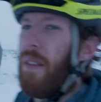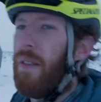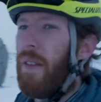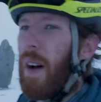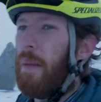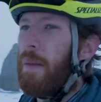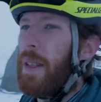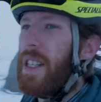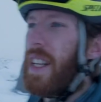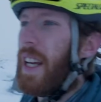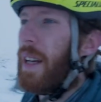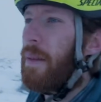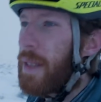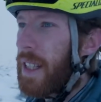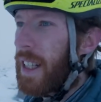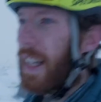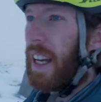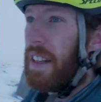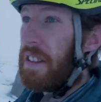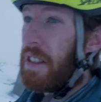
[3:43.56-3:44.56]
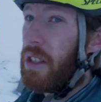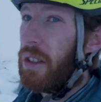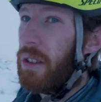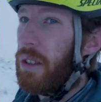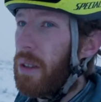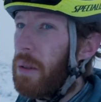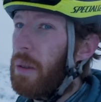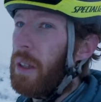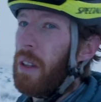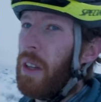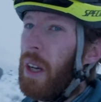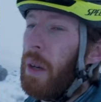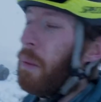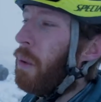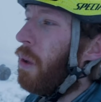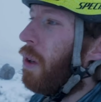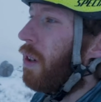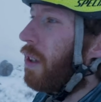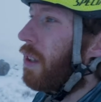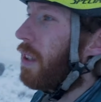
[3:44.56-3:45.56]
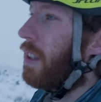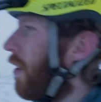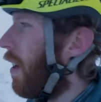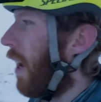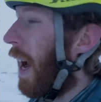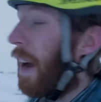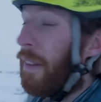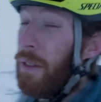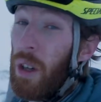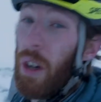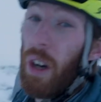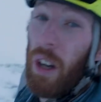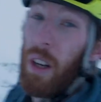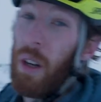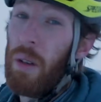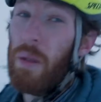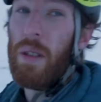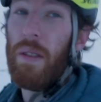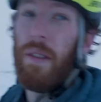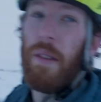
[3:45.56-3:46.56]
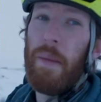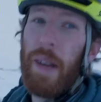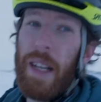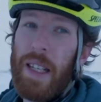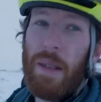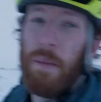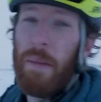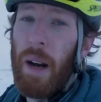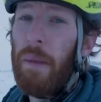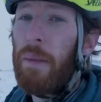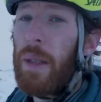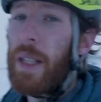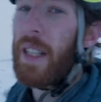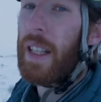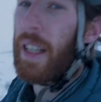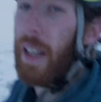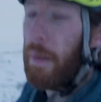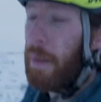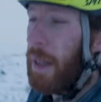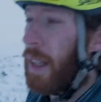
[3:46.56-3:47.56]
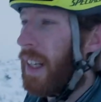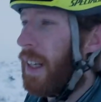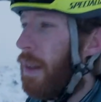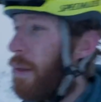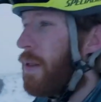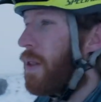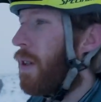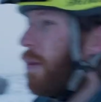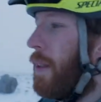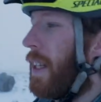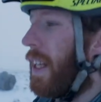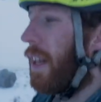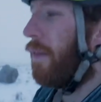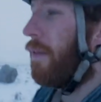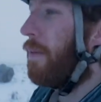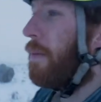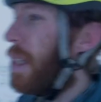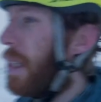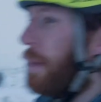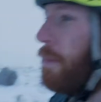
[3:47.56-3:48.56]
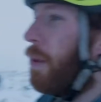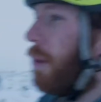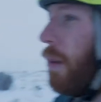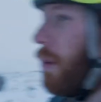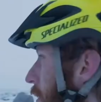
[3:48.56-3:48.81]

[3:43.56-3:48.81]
of families aim to get to when they walk. I've got loads of amazing memories here. I've been here with so many different people.